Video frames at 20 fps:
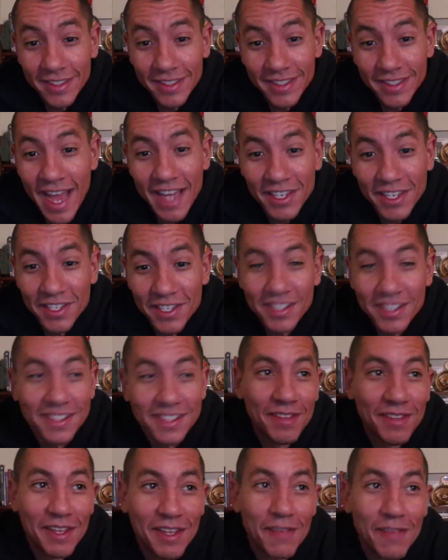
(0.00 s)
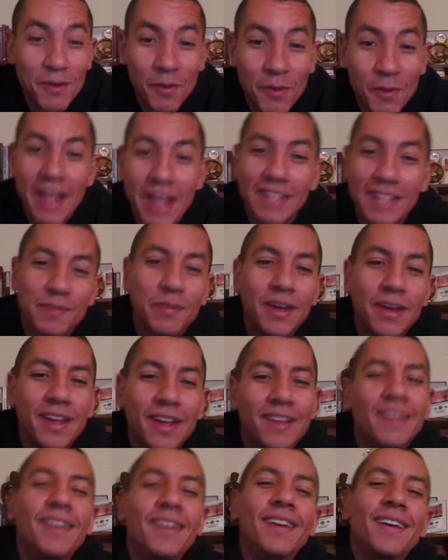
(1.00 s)
not just lifting weights,
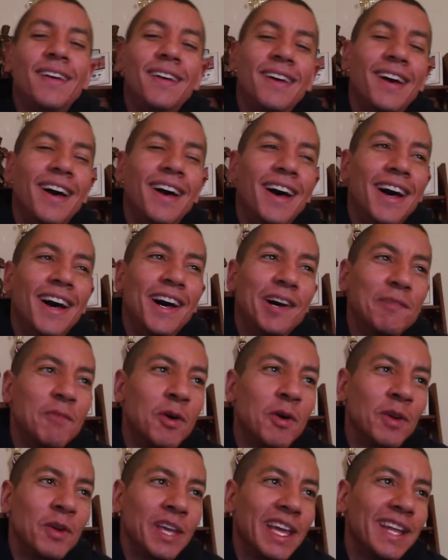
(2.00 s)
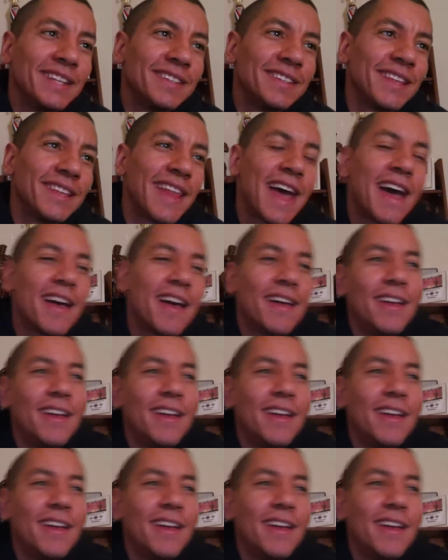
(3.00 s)
but we'll get into that.